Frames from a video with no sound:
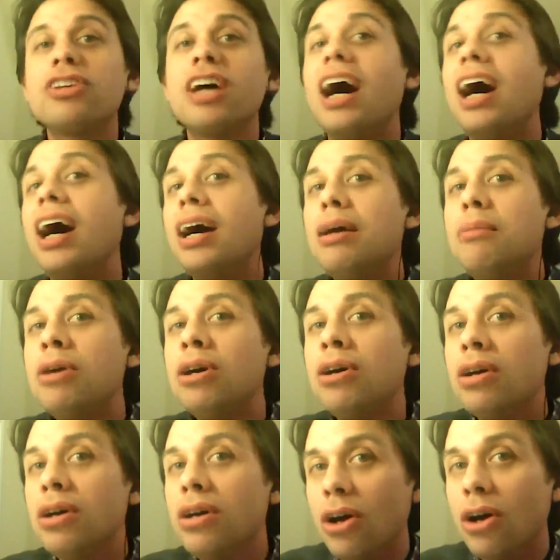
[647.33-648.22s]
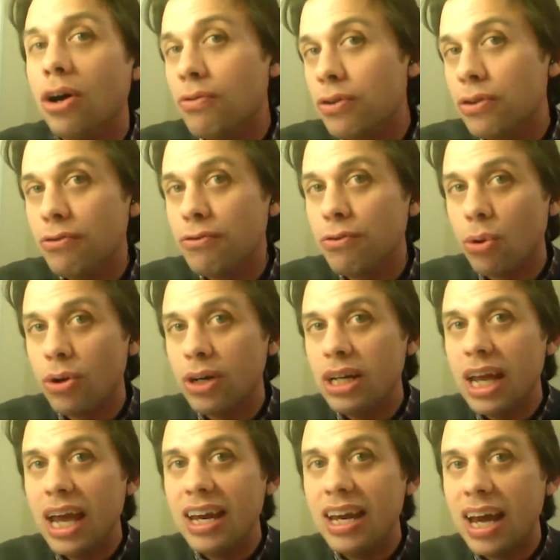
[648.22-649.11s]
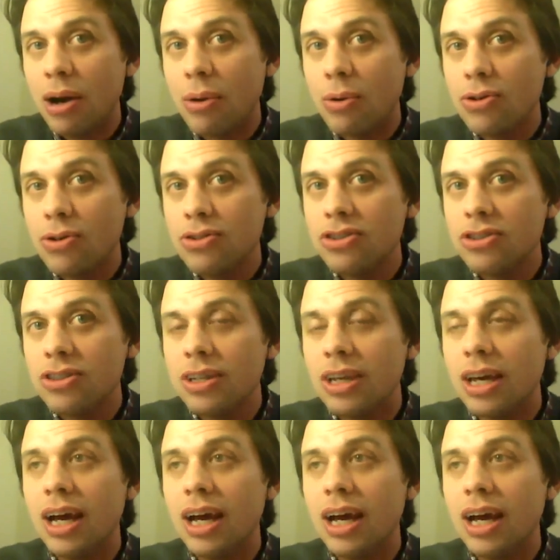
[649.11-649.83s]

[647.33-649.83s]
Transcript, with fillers: time over the forty-eight hours,